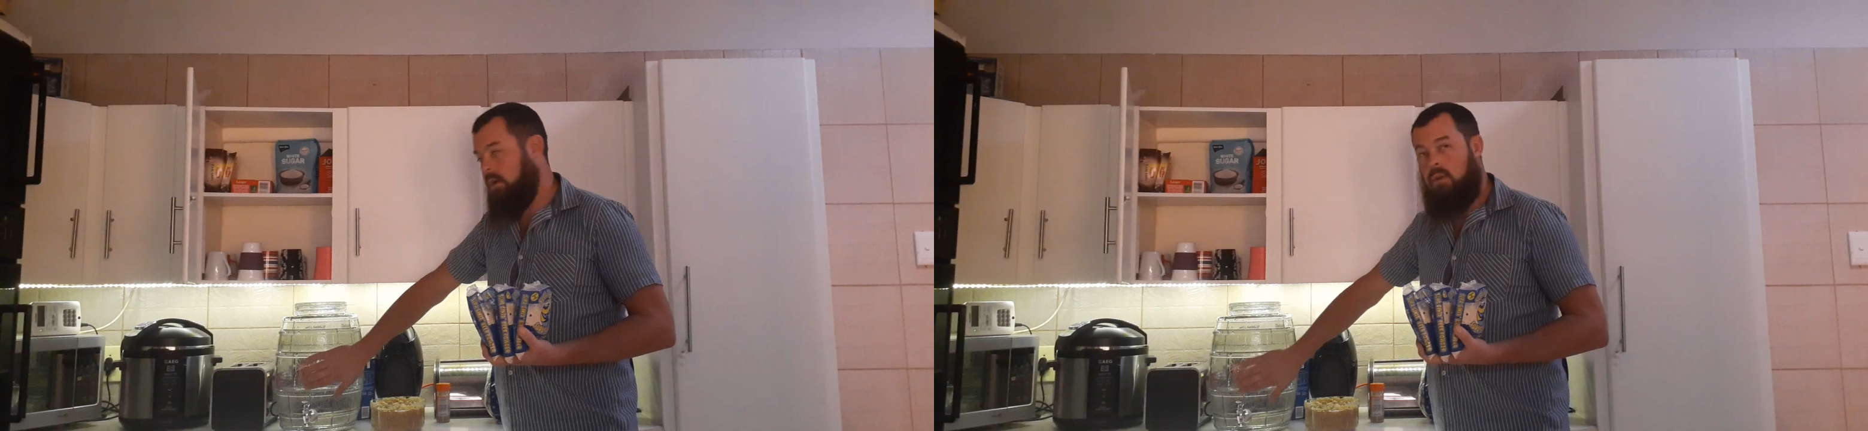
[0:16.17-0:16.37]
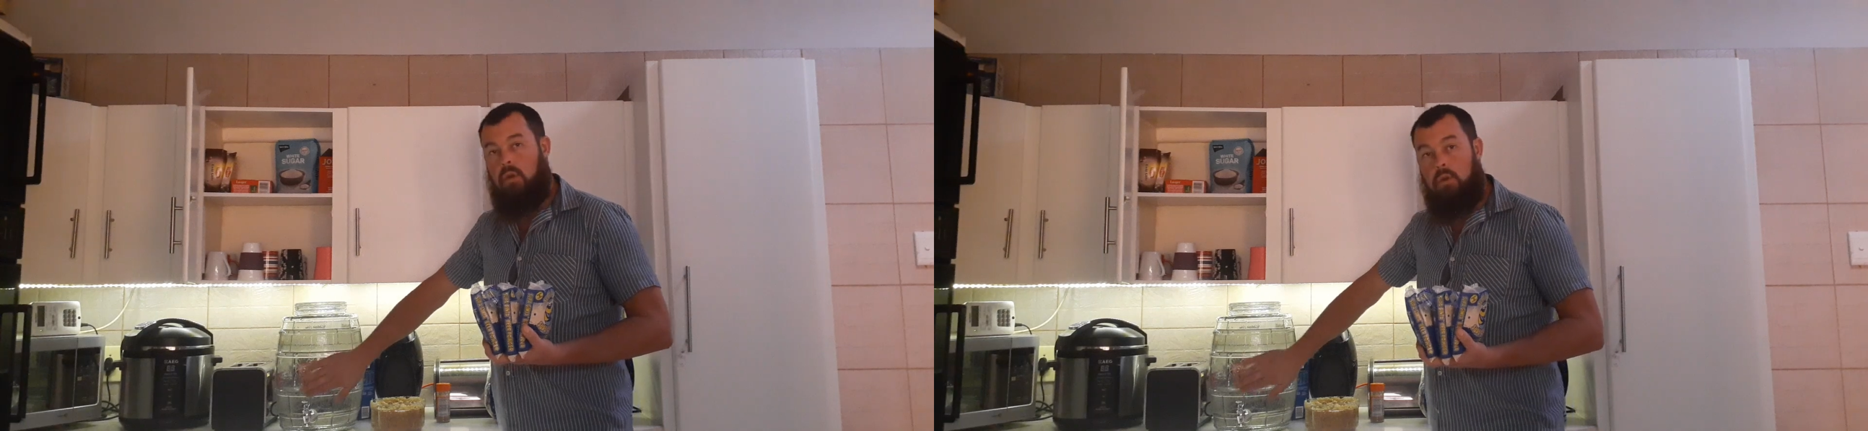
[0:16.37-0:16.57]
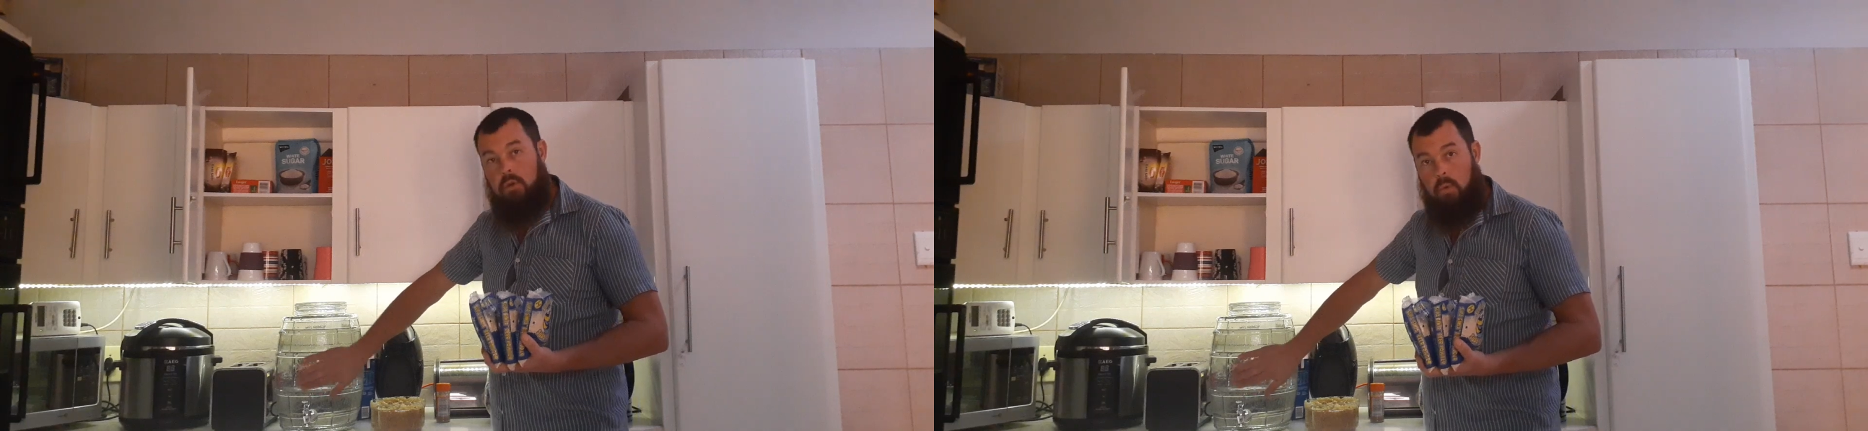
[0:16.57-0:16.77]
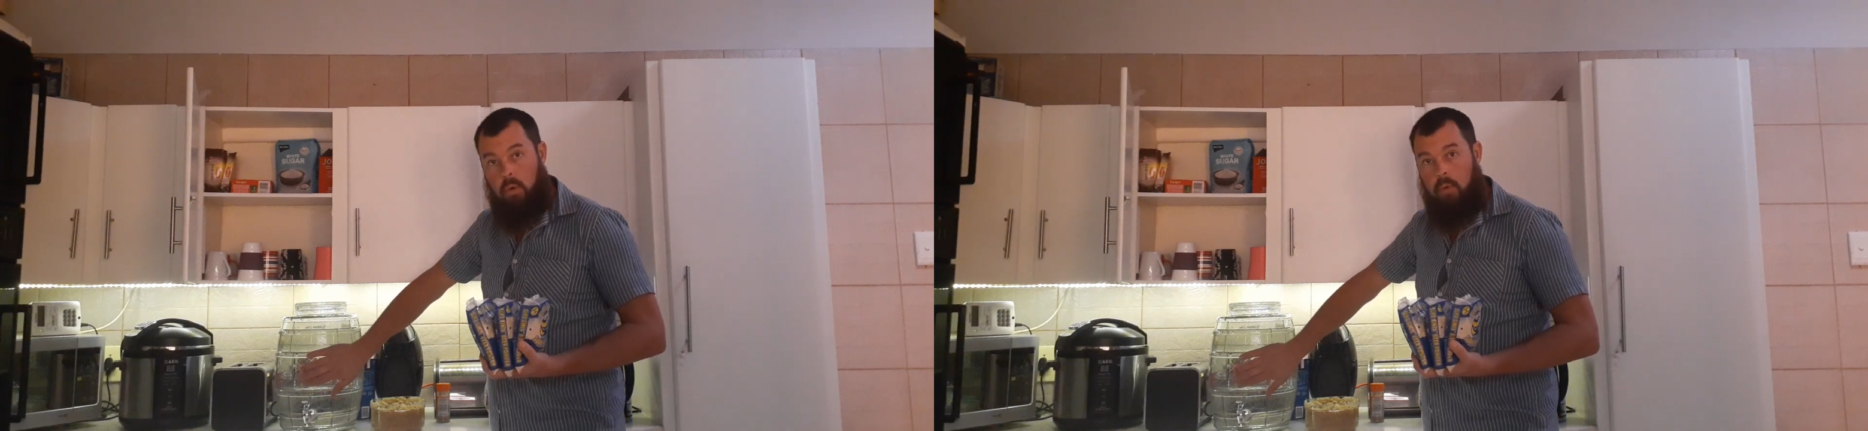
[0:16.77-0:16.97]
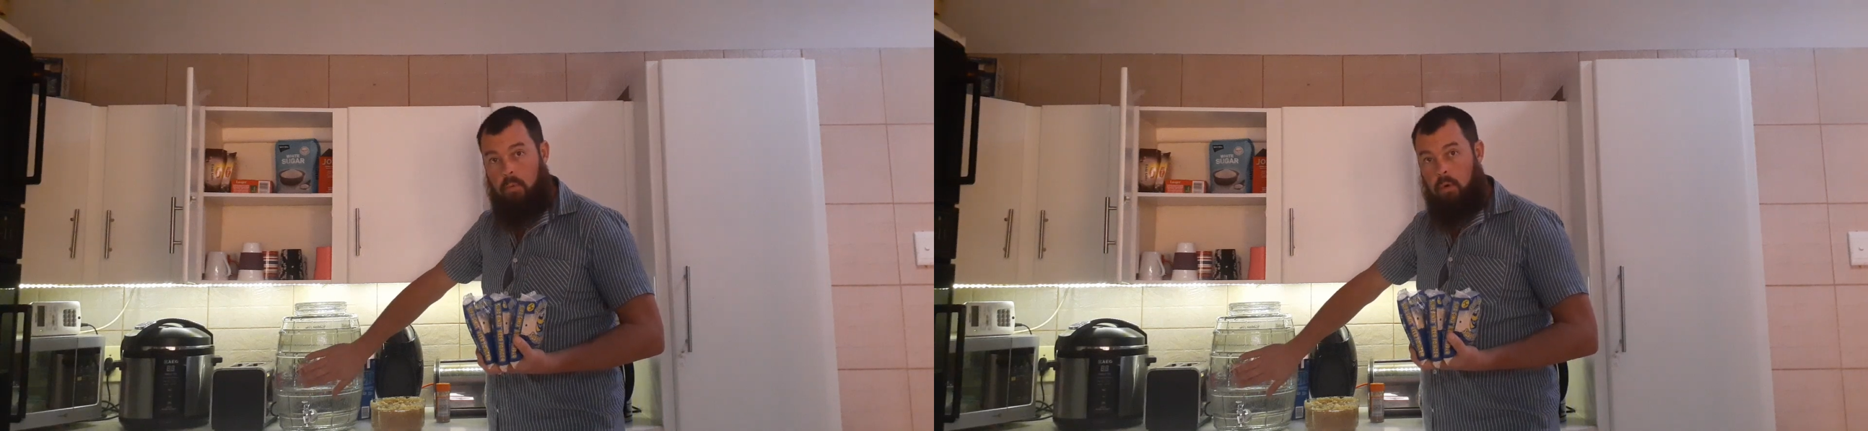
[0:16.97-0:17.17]

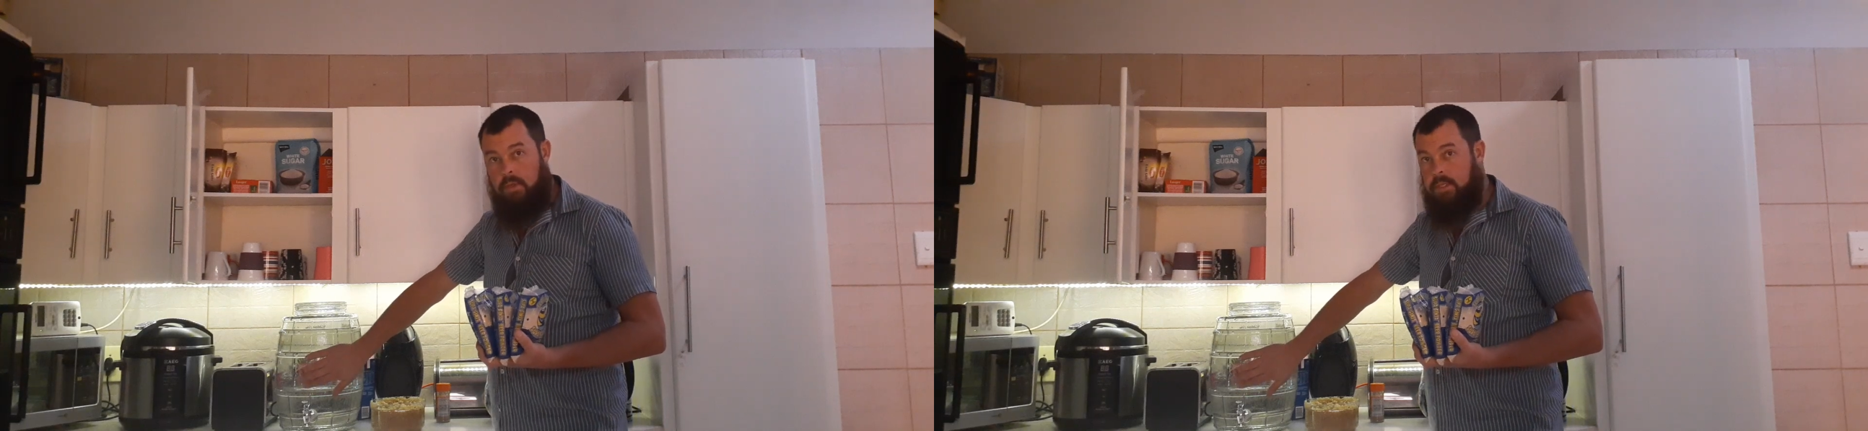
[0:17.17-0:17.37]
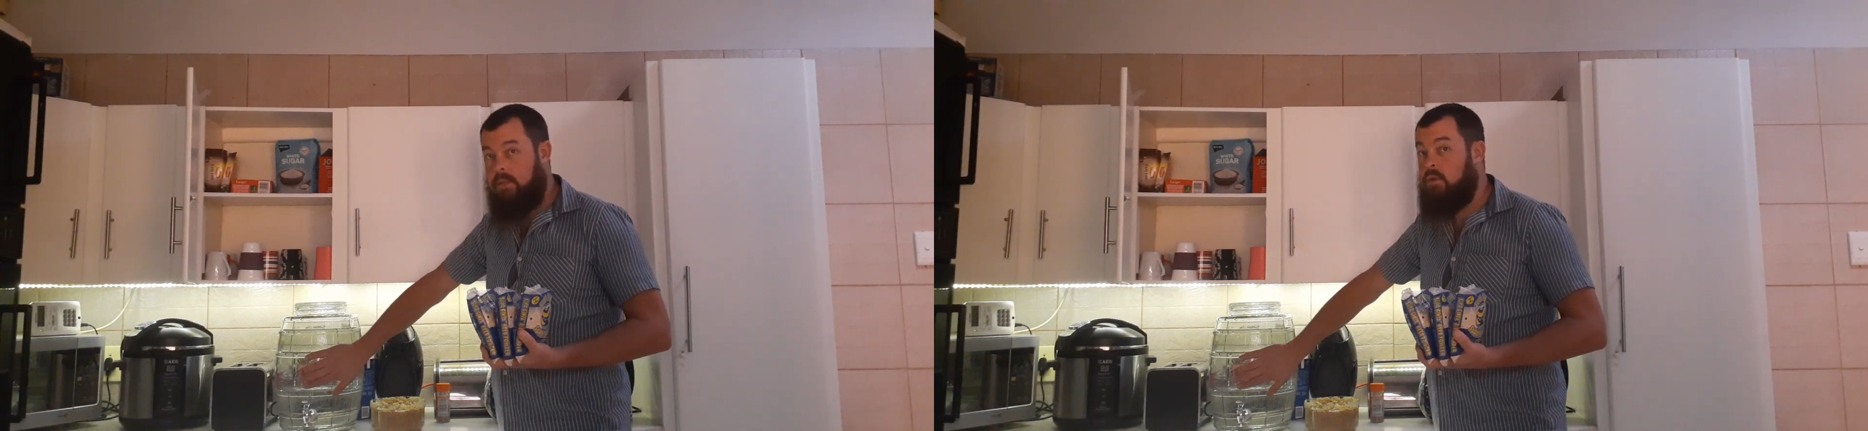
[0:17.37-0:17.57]
lukewarm water